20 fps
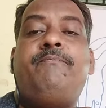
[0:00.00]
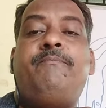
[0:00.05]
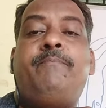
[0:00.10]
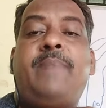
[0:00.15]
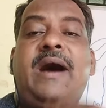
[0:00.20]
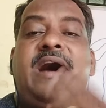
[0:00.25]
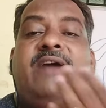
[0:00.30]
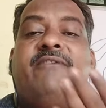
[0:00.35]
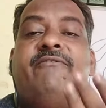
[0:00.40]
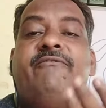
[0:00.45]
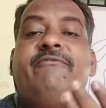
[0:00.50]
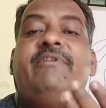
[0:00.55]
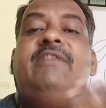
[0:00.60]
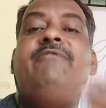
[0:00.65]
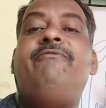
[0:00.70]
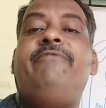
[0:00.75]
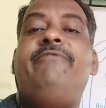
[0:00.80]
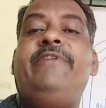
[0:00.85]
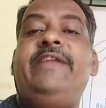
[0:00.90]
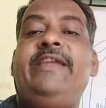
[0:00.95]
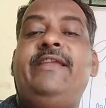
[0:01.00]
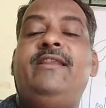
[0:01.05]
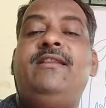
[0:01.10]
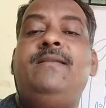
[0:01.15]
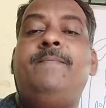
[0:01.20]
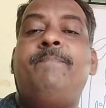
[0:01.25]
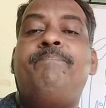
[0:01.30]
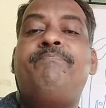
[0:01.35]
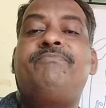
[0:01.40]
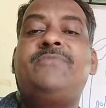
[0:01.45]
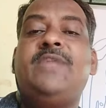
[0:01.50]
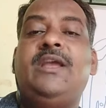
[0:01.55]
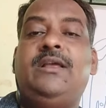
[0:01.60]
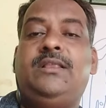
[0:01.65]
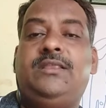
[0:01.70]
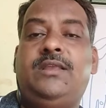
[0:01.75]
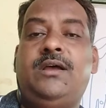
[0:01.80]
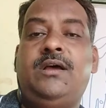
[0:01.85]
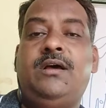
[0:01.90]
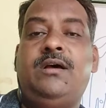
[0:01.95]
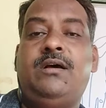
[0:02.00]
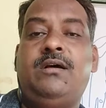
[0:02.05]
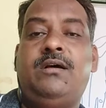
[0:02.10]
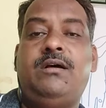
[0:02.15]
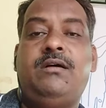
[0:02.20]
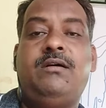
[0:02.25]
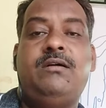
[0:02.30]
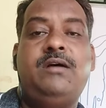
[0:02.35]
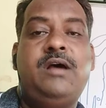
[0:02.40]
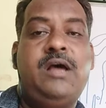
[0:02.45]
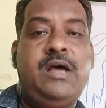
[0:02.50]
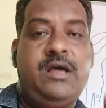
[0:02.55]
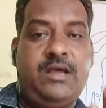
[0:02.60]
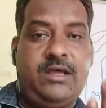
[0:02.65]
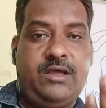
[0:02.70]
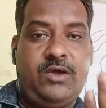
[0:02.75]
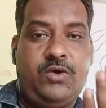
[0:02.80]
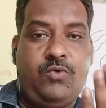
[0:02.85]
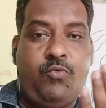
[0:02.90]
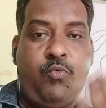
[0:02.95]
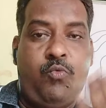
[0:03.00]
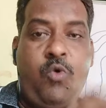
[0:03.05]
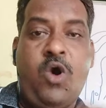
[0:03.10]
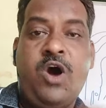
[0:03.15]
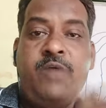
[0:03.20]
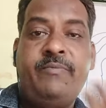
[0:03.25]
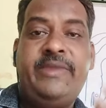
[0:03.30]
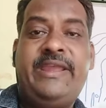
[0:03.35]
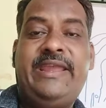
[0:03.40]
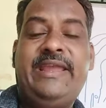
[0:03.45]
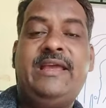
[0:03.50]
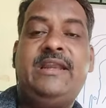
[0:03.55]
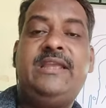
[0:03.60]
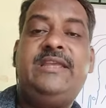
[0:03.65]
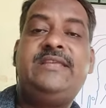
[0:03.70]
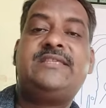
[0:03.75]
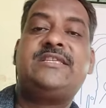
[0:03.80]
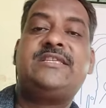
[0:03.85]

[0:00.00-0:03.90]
palm will feel the warm air is